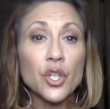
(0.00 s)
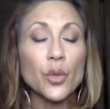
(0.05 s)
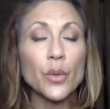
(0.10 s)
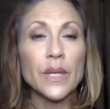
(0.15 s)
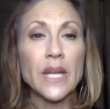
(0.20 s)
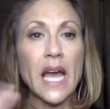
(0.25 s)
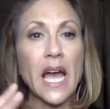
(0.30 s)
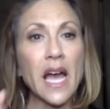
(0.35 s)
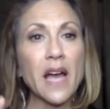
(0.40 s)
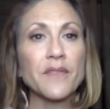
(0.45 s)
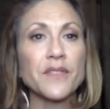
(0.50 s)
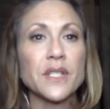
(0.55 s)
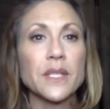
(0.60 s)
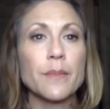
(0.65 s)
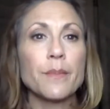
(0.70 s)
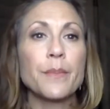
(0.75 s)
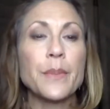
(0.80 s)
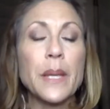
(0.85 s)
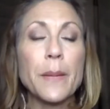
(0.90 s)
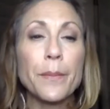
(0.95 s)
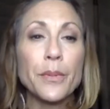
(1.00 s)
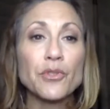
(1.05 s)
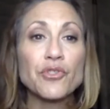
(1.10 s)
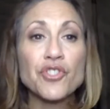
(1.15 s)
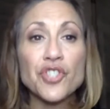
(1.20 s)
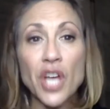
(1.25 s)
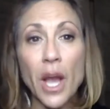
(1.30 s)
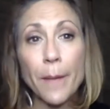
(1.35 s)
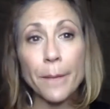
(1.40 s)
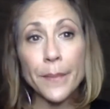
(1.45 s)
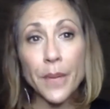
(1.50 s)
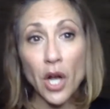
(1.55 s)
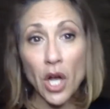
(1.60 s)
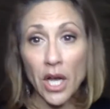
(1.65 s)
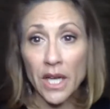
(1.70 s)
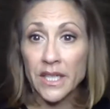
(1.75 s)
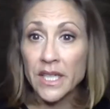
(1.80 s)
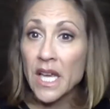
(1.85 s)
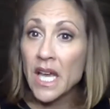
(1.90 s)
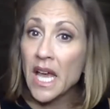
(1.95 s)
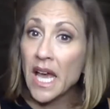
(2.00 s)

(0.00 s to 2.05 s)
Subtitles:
would have some people jump on